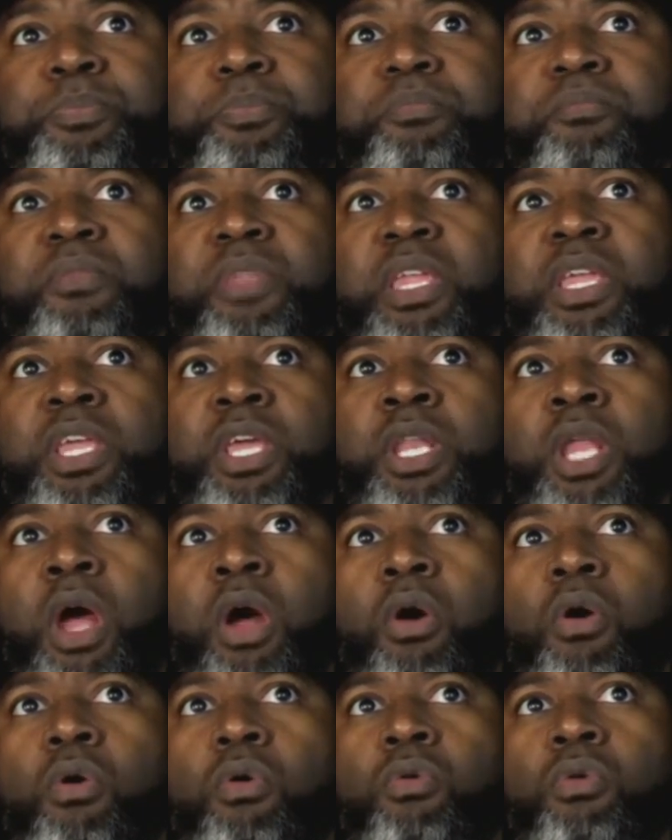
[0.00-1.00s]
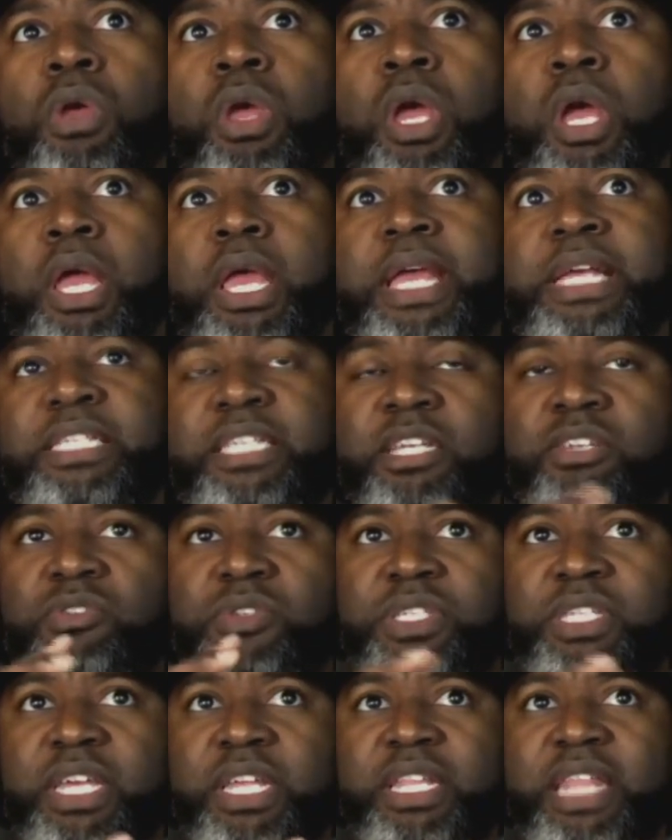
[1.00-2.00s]
you know it's
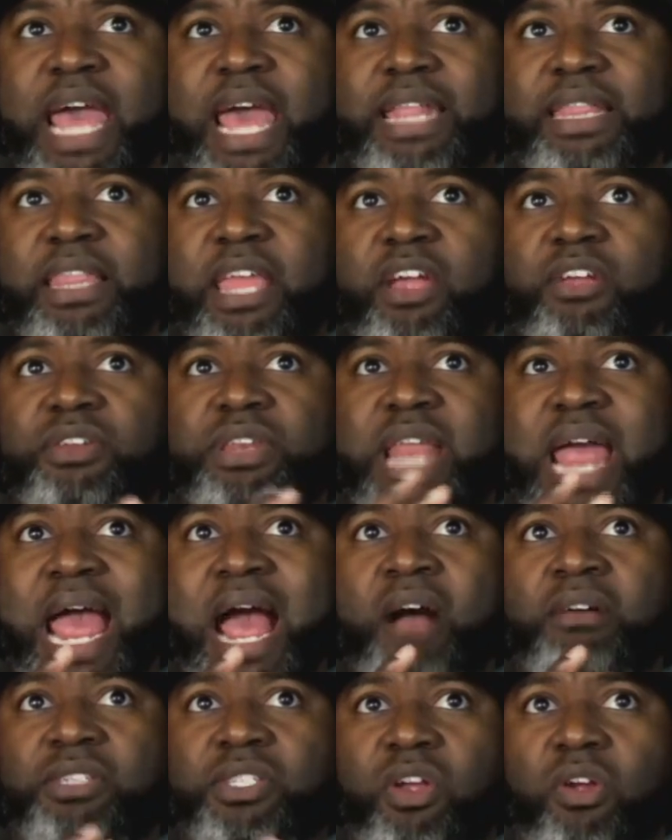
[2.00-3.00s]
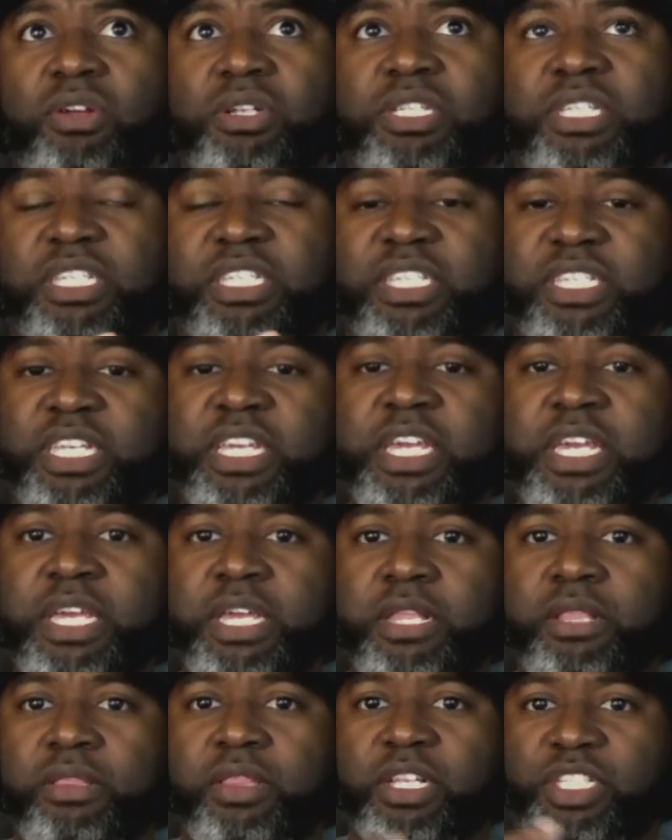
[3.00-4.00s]
interesting that they're now starting to
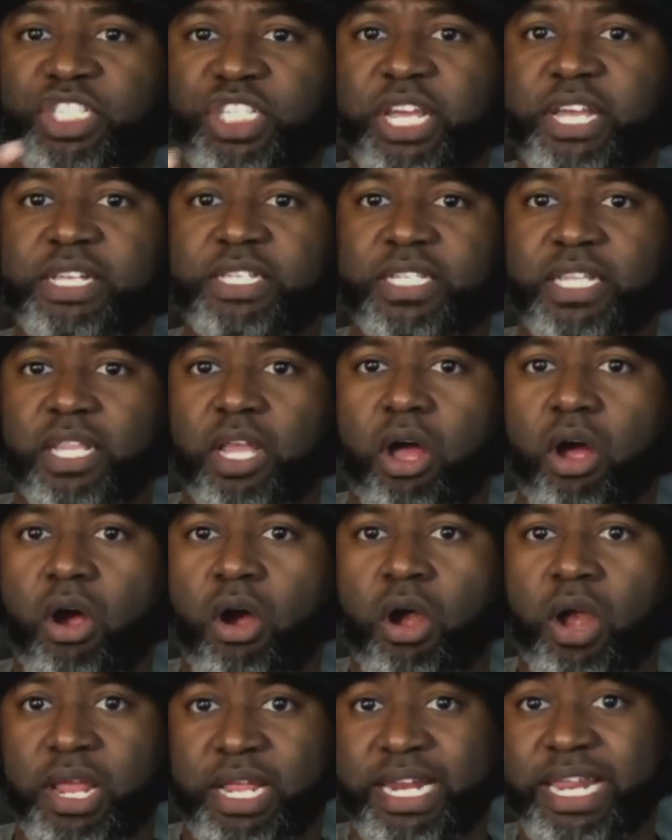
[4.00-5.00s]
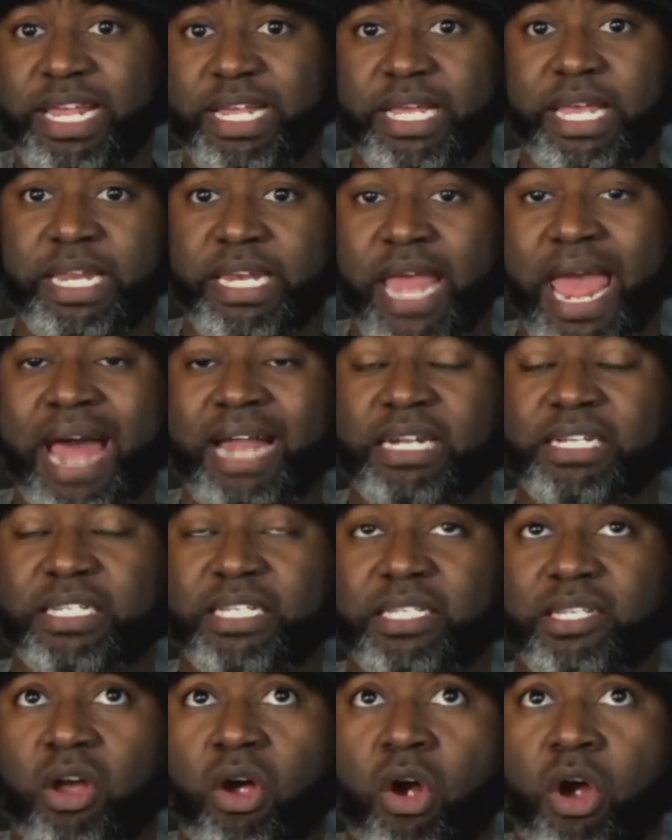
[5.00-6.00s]
see the chinks in the in his, in
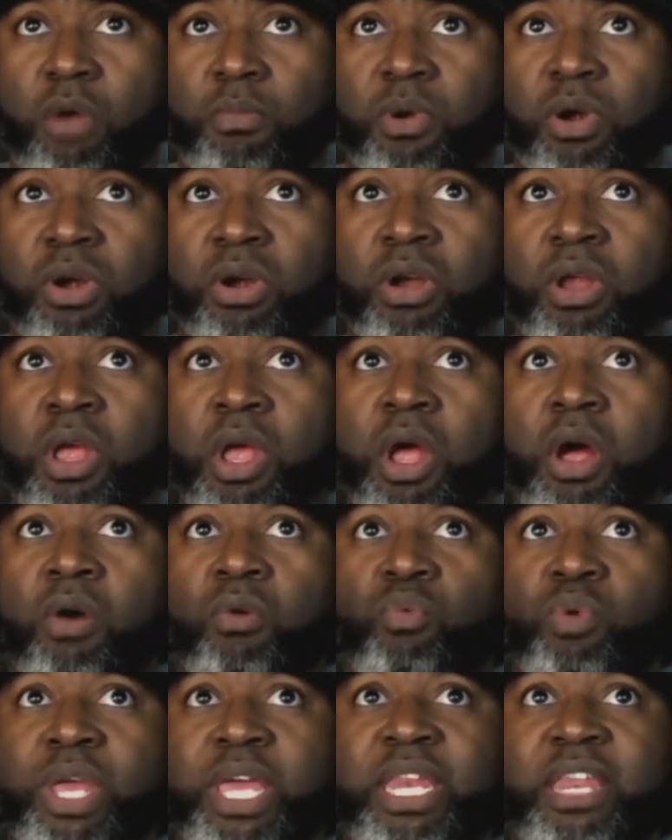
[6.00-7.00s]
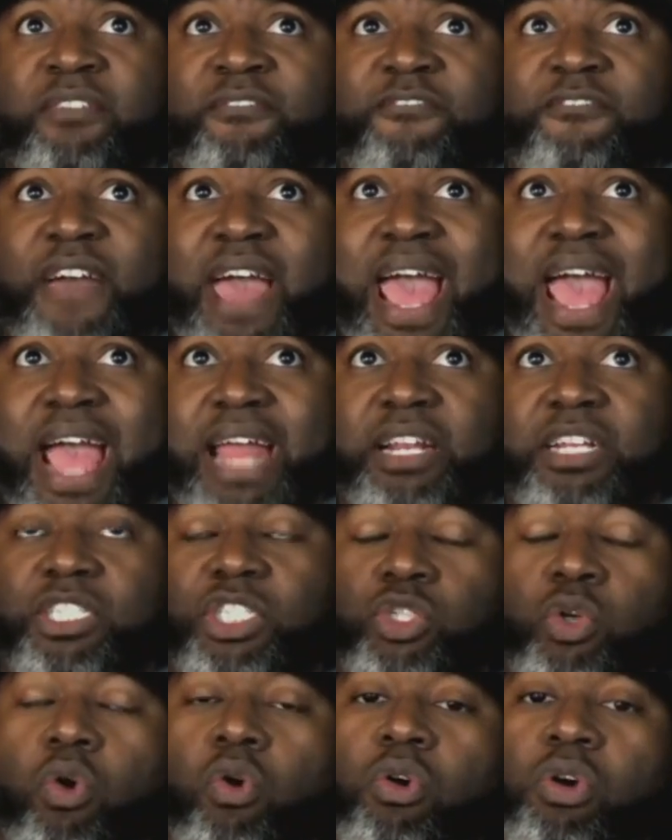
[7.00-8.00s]
Alex's armor when in fact,
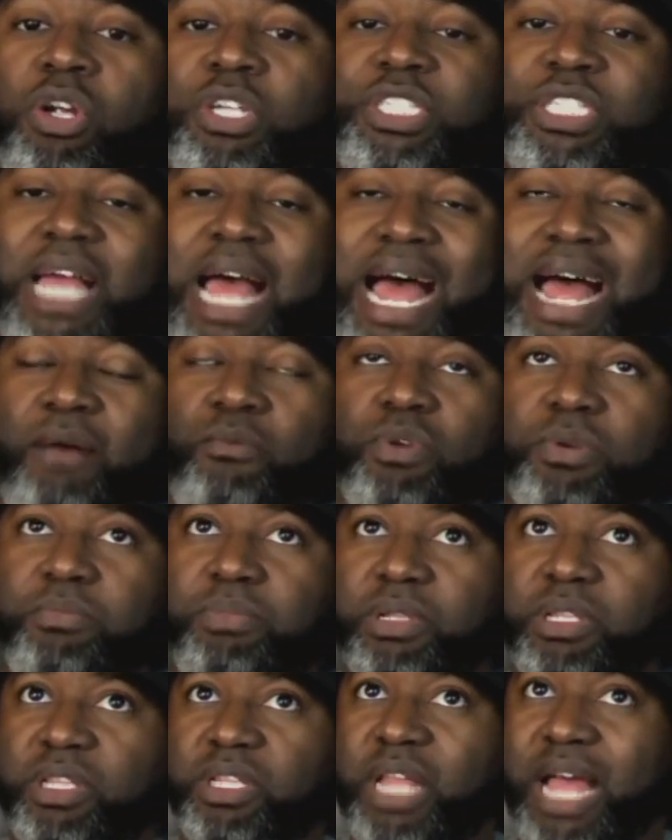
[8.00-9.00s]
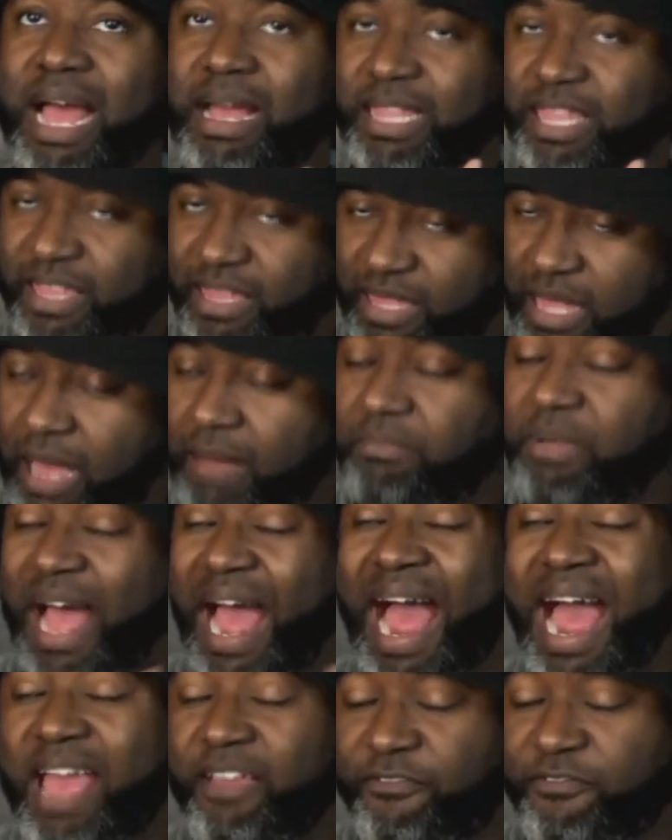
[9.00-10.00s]
George, I would be, I, I,
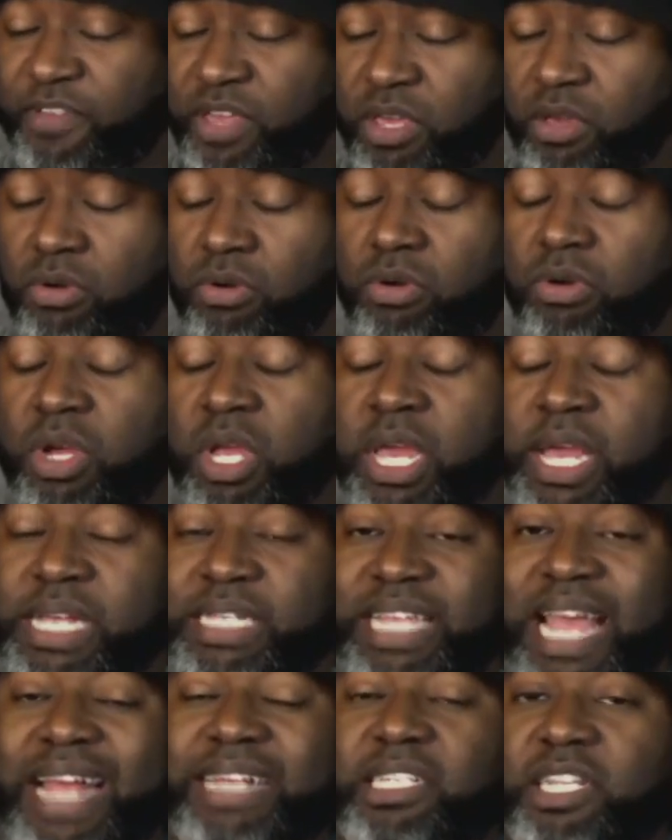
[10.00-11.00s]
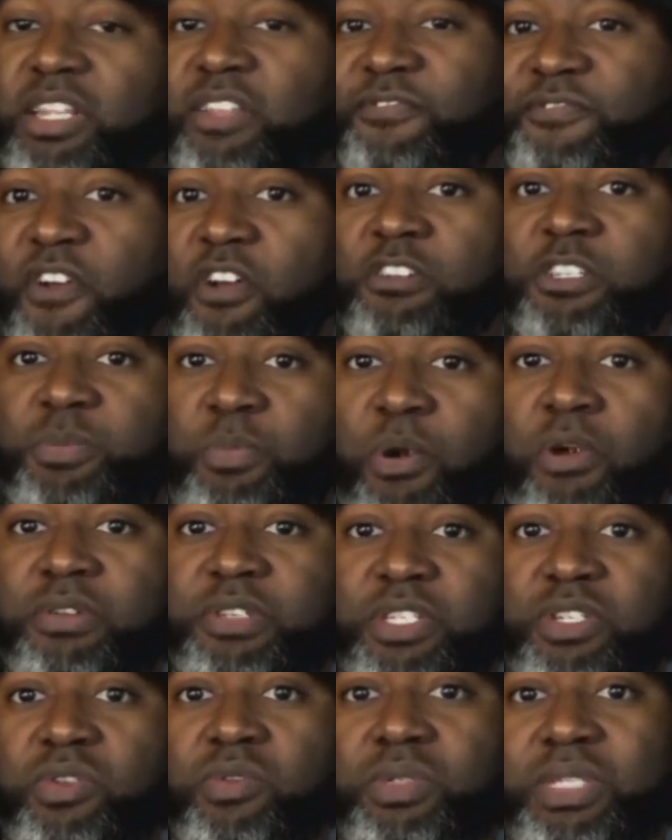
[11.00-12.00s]
I feel is actually the first
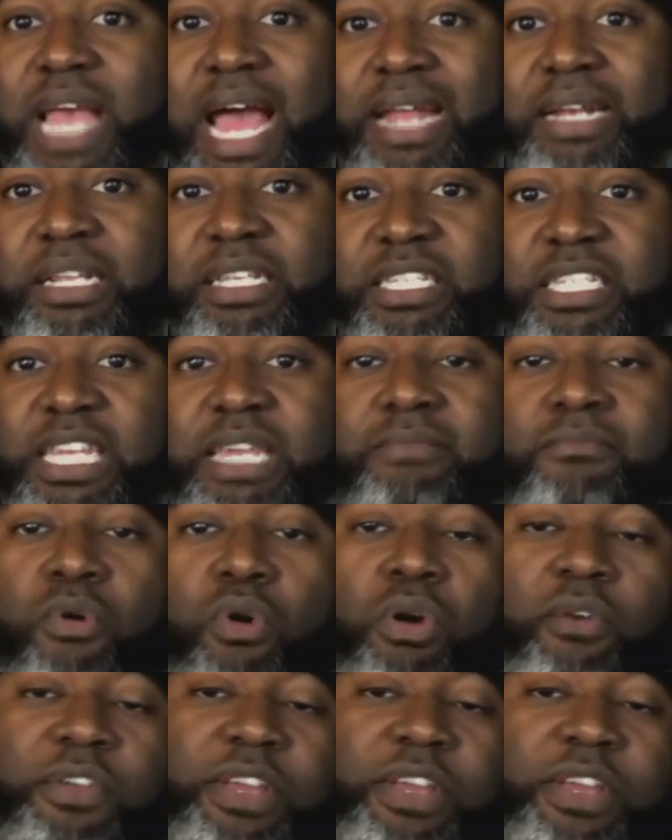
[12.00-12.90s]
person who's gotten to see more of his